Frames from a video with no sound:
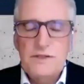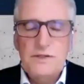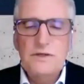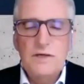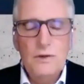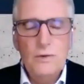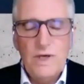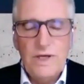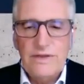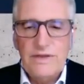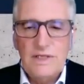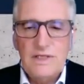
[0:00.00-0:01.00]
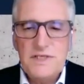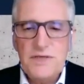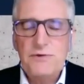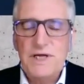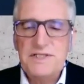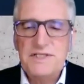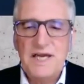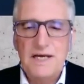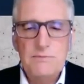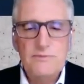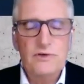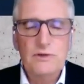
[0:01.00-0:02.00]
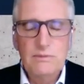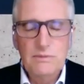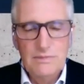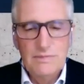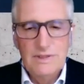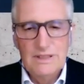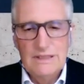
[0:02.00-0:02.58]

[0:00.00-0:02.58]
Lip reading: do you know where these threats come from?